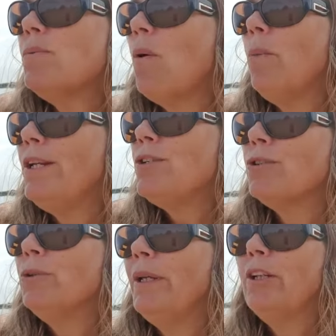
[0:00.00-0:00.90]
what we
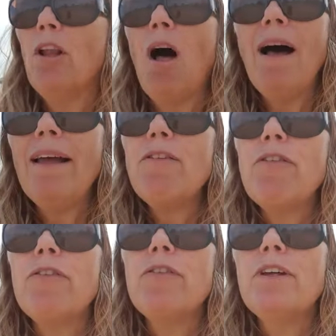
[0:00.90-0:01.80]
do in
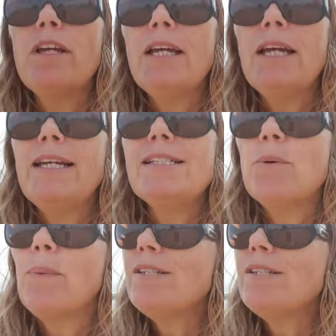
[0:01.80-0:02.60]
life is that we're